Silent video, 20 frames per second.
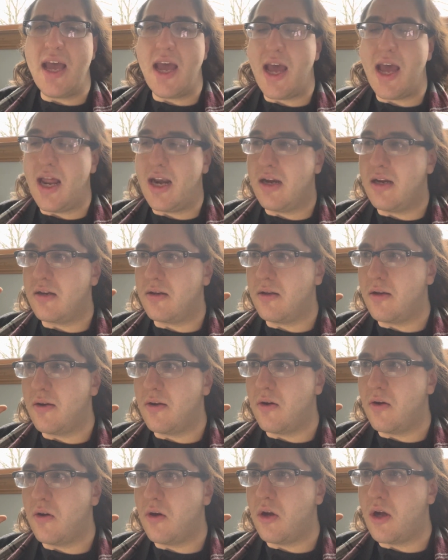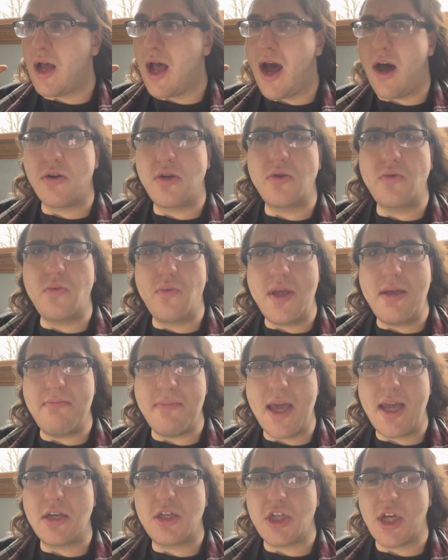And how do we
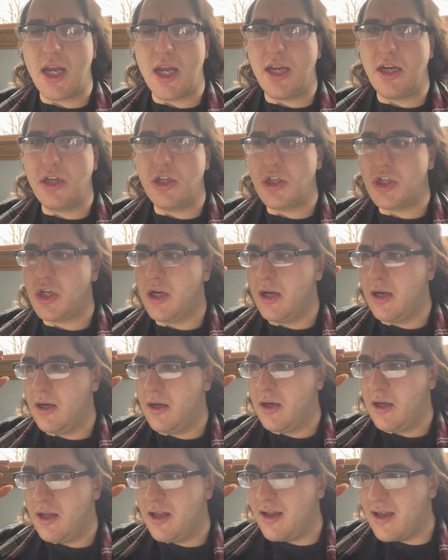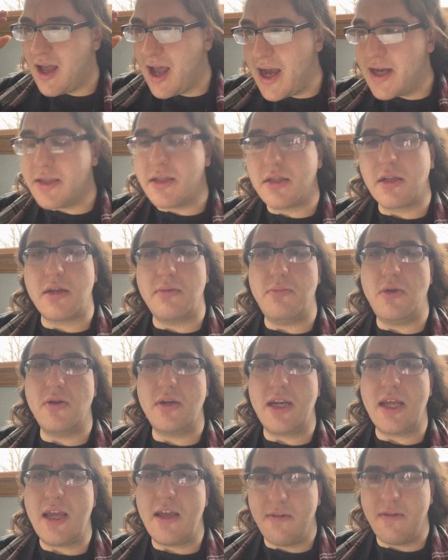make change as a
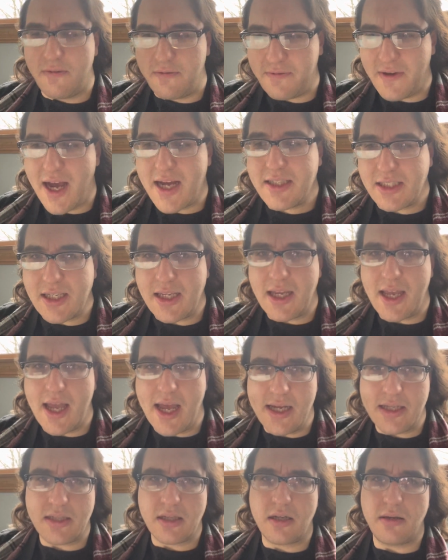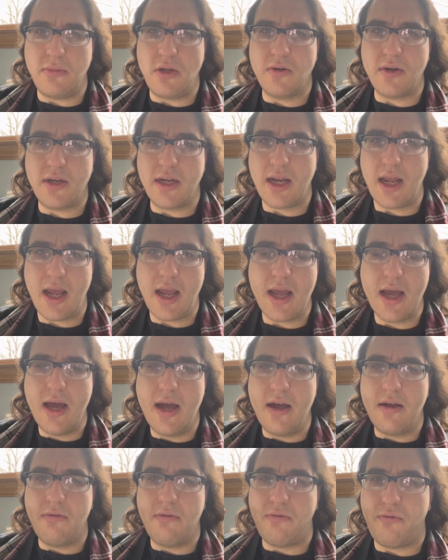community, fasting as a community,
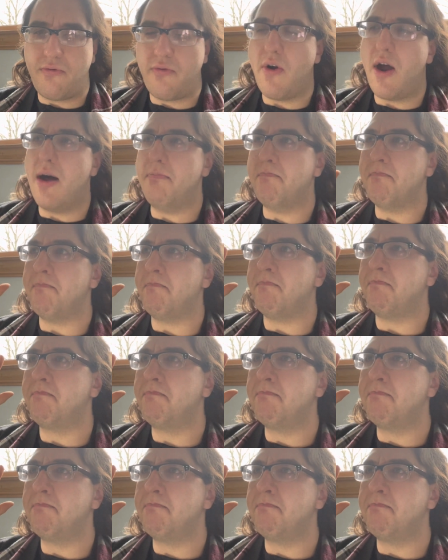from